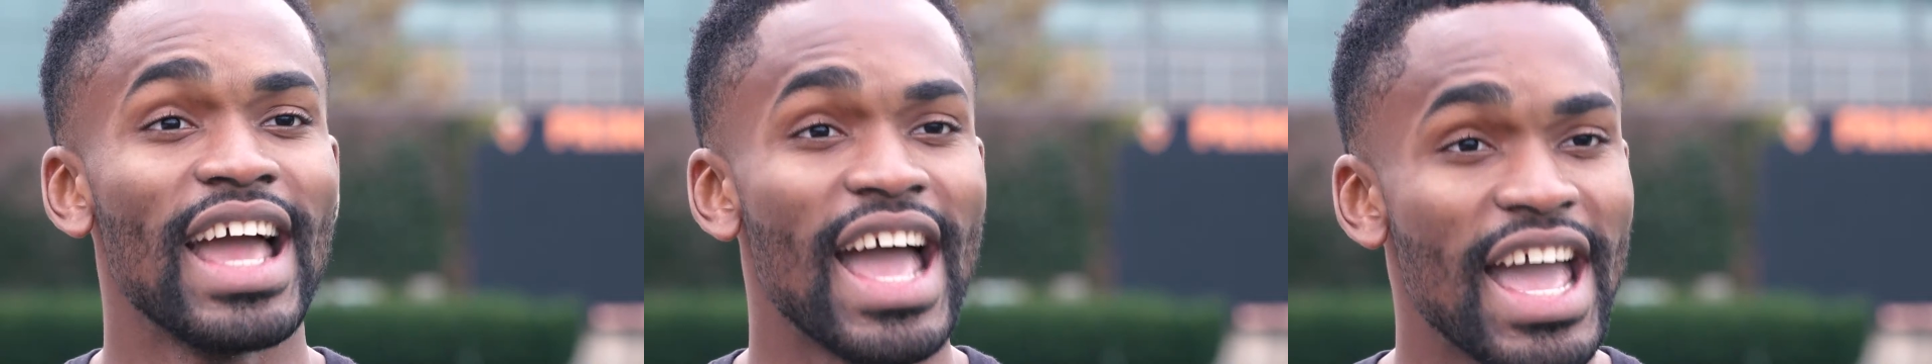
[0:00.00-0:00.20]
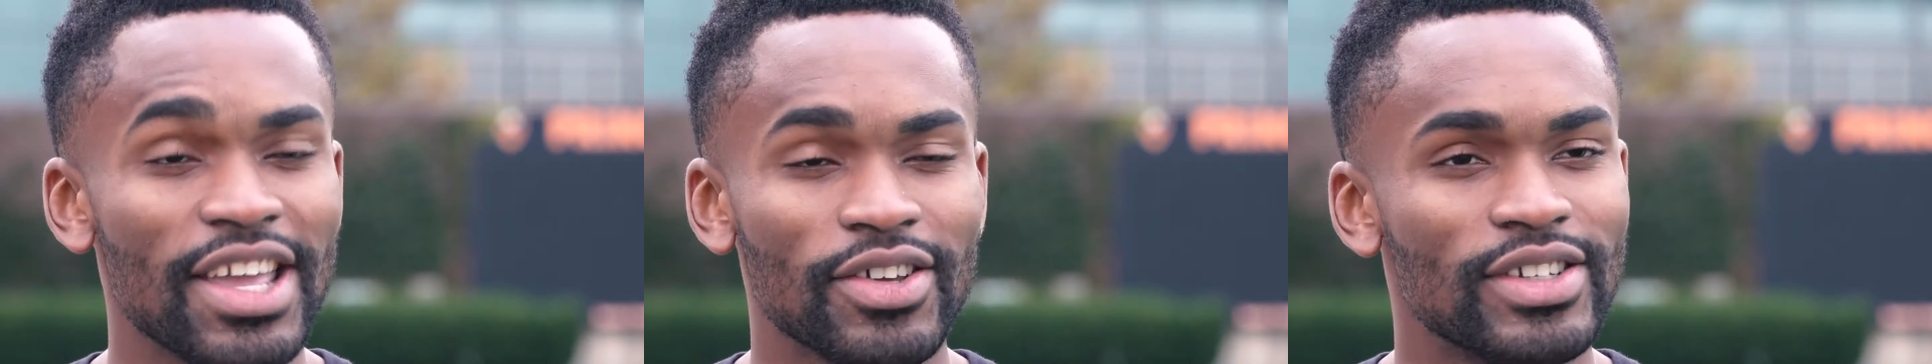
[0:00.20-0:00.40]

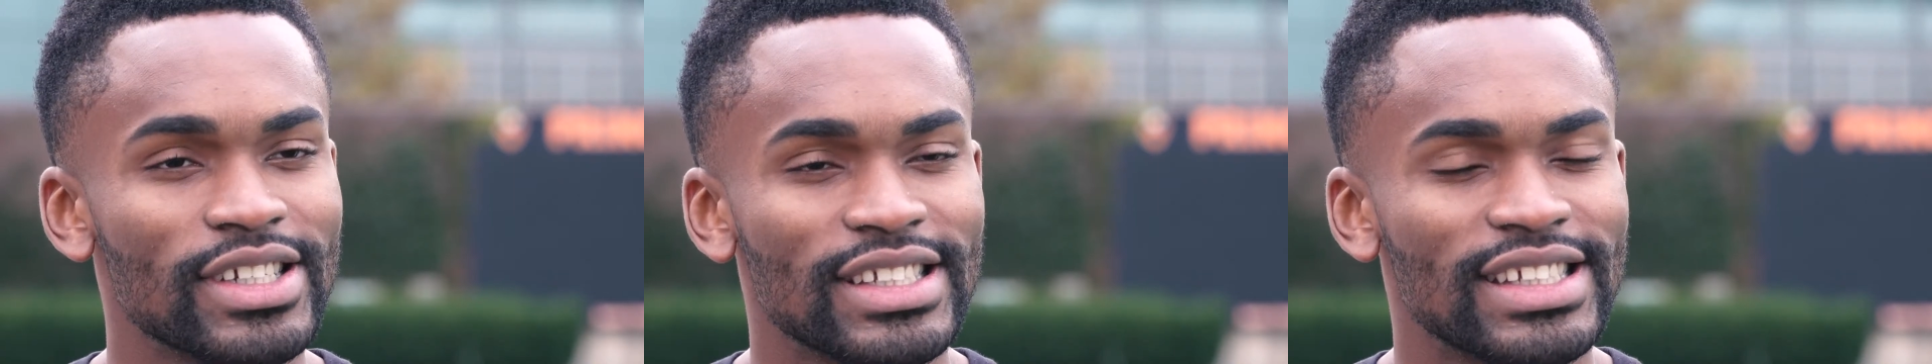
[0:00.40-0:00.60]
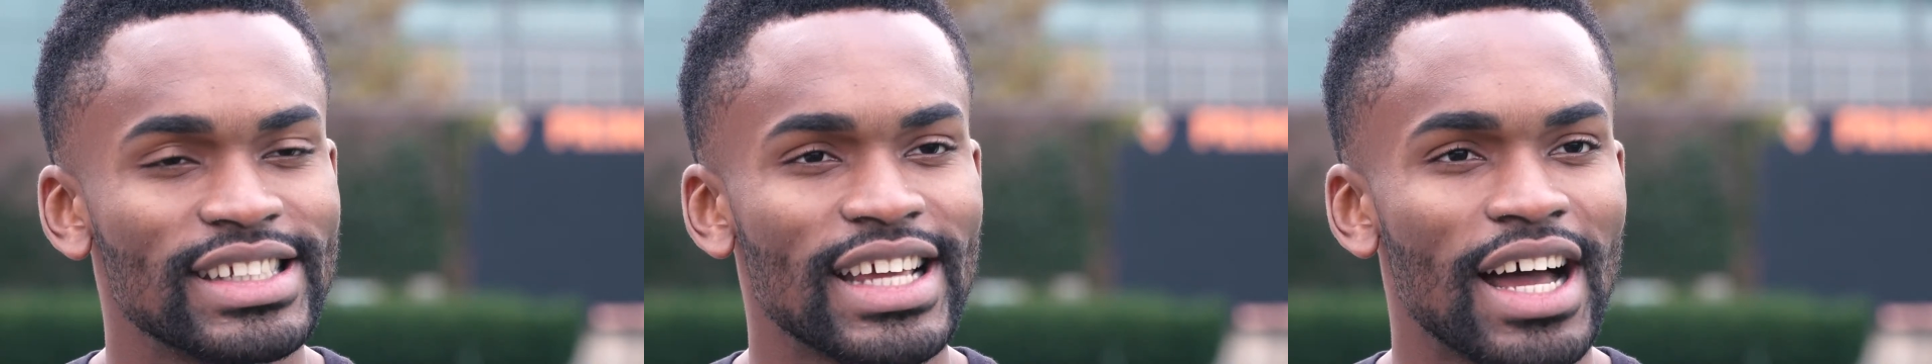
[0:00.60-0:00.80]
and you
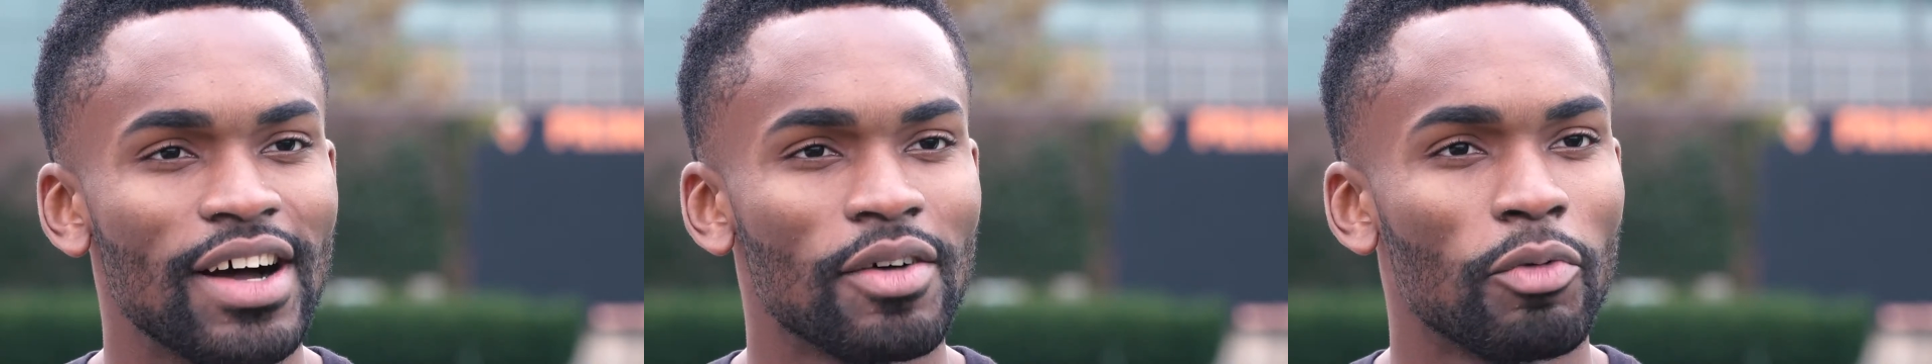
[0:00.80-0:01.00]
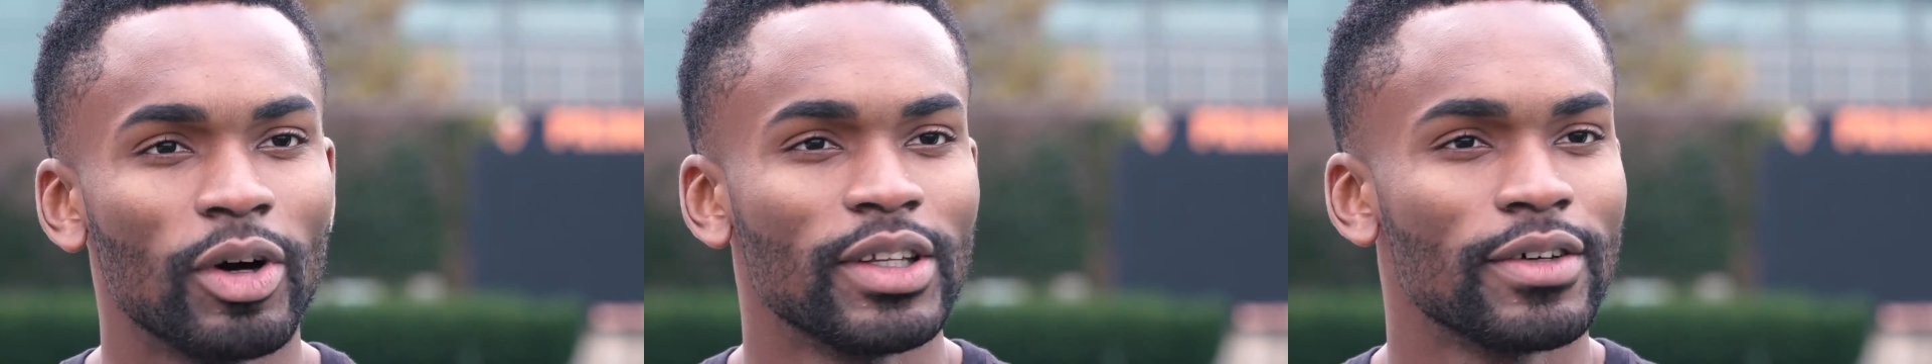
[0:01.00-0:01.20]
just see
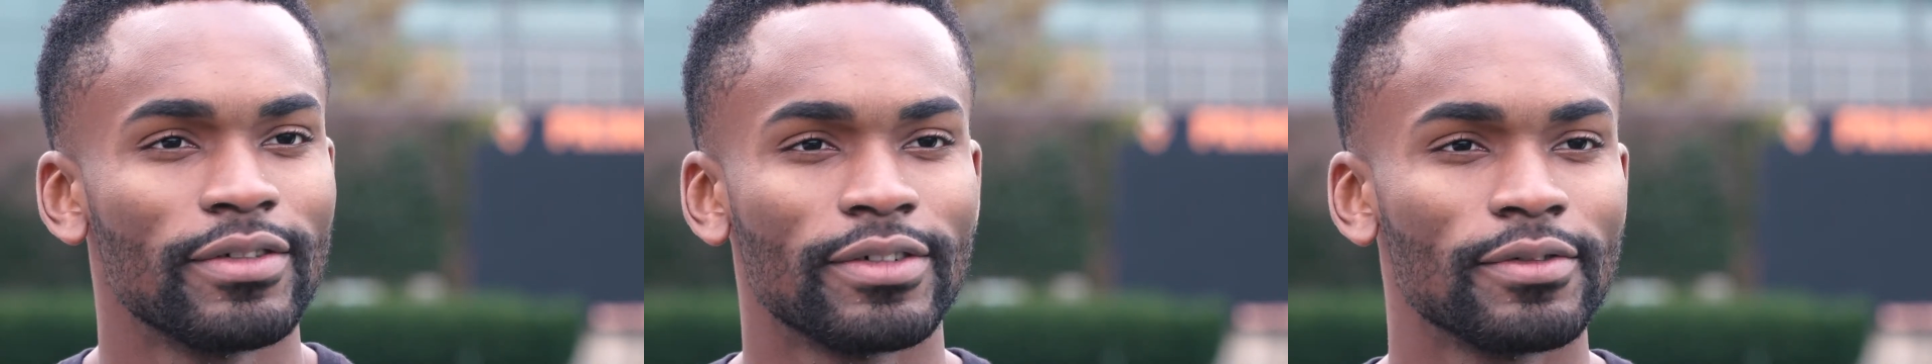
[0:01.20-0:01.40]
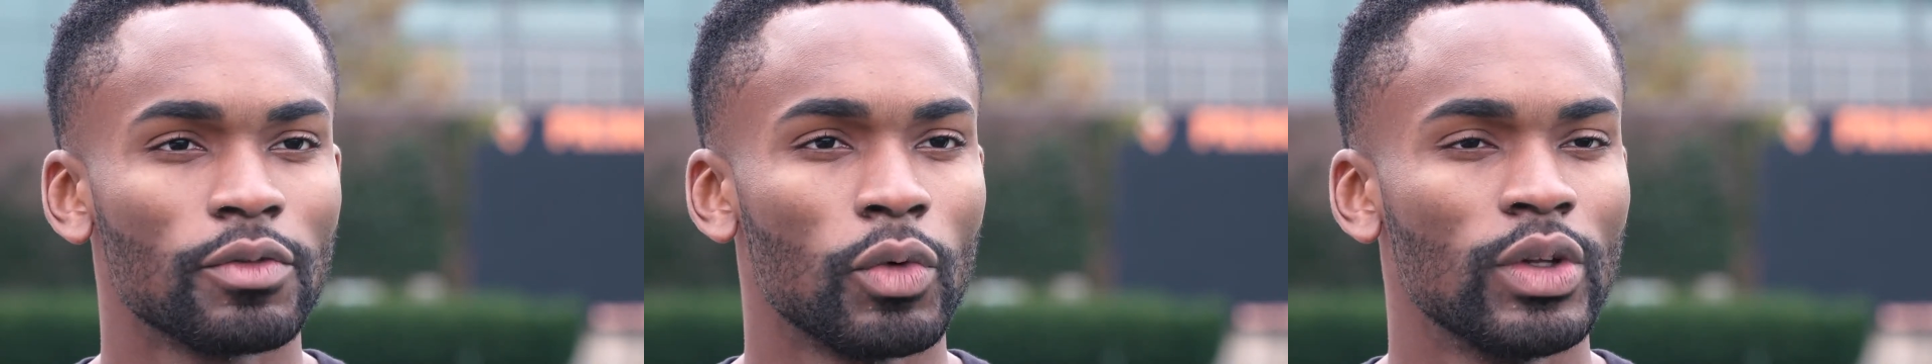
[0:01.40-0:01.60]
how
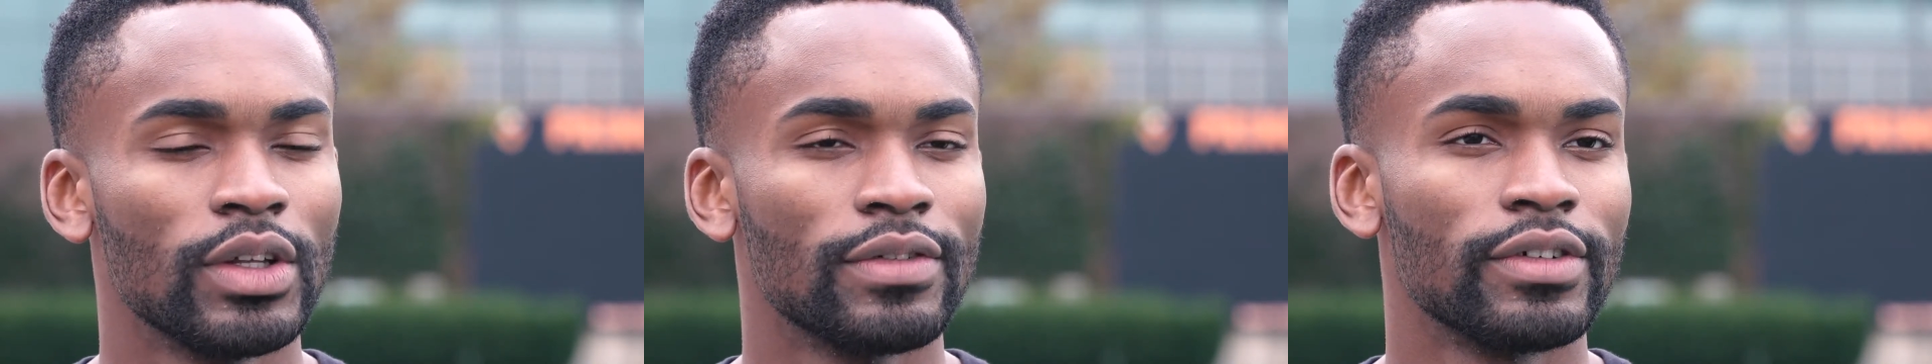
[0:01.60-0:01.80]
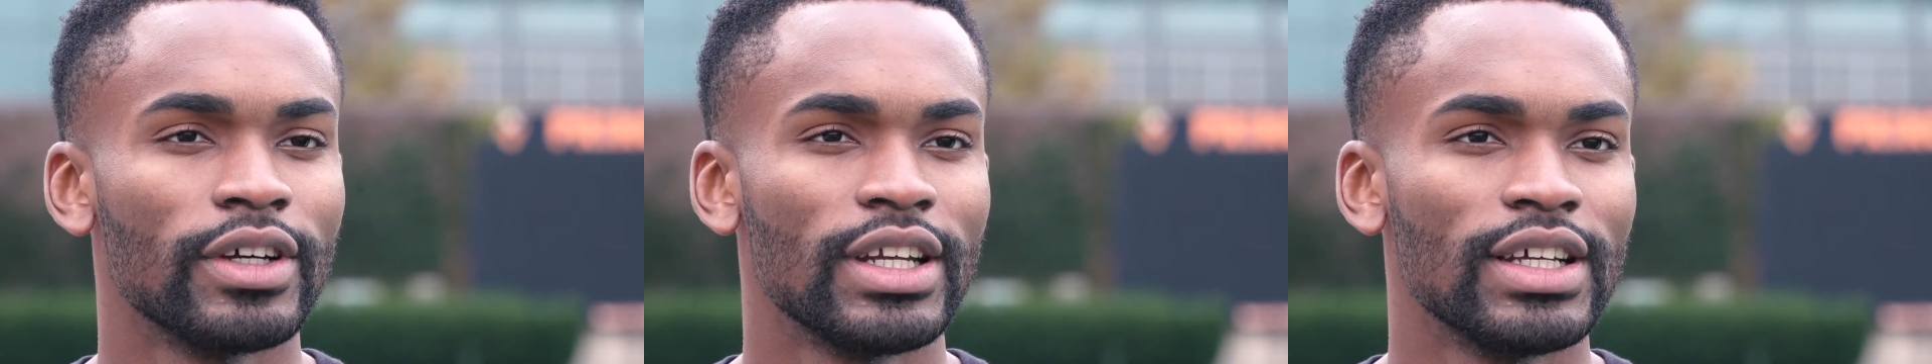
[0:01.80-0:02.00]
wonderful
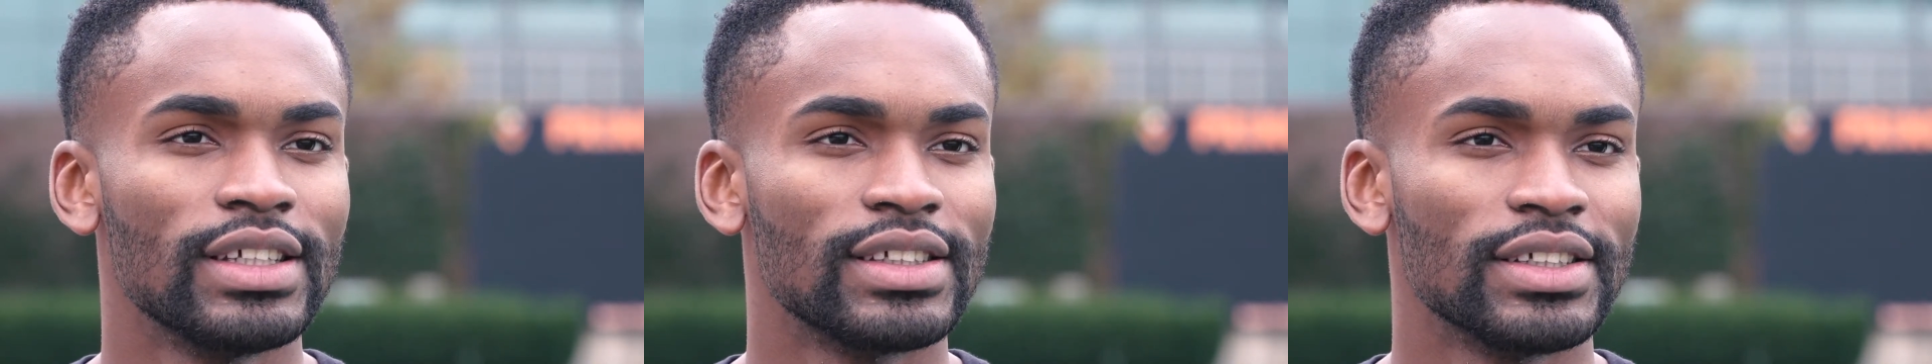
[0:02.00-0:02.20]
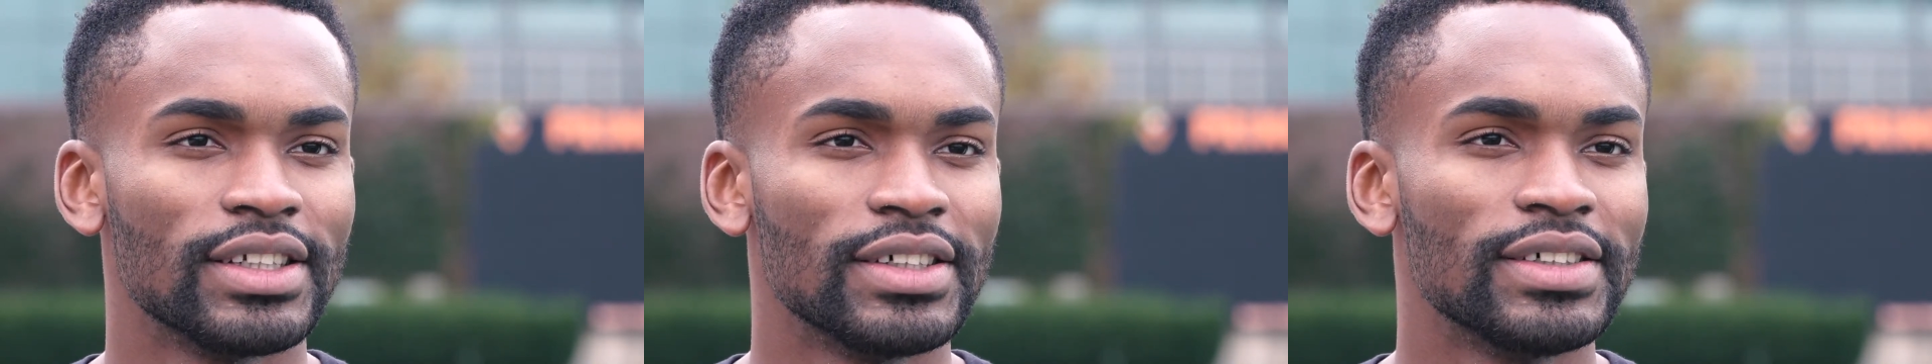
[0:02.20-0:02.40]
wonderful it
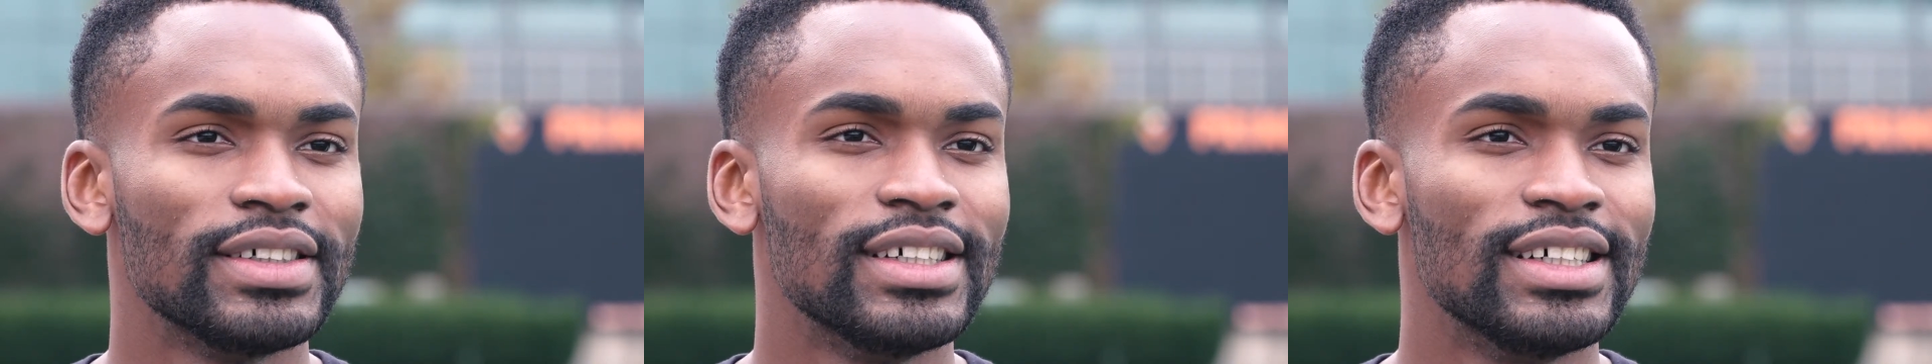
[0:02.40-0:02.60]
is, you know.